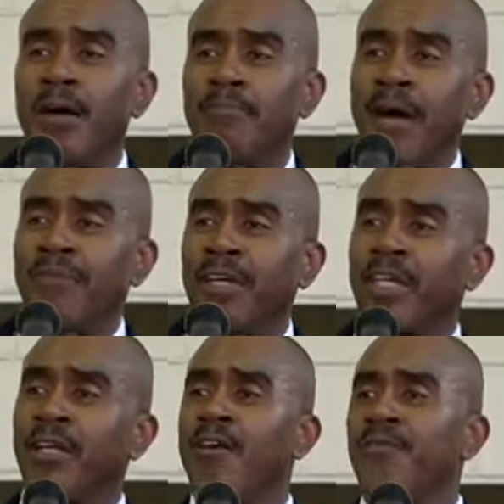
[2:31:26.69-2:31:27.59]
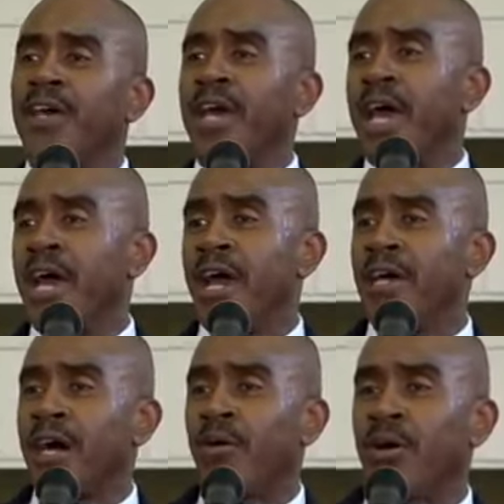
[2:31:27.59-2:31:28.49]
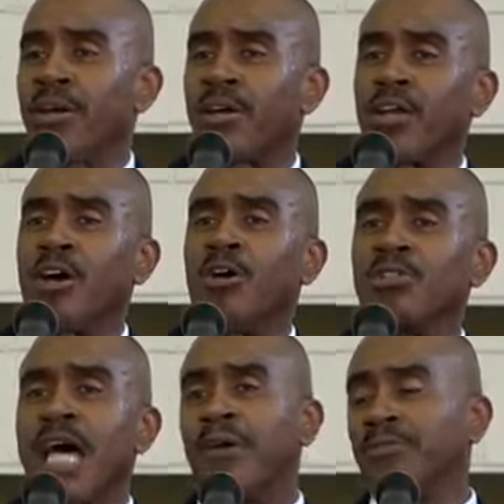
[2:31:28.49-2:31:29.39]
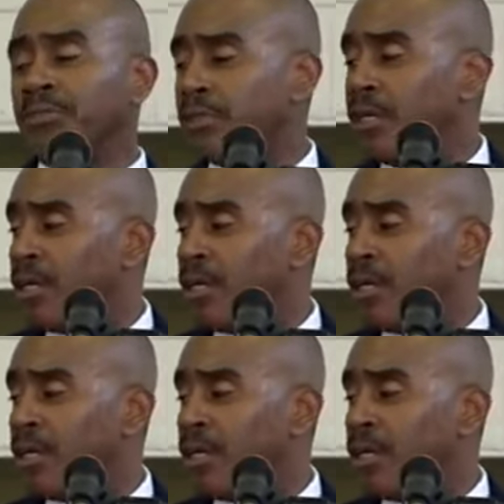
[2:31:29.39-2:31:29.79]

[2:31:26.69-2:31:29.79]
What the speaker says: I'm about to get off the air and I want to close out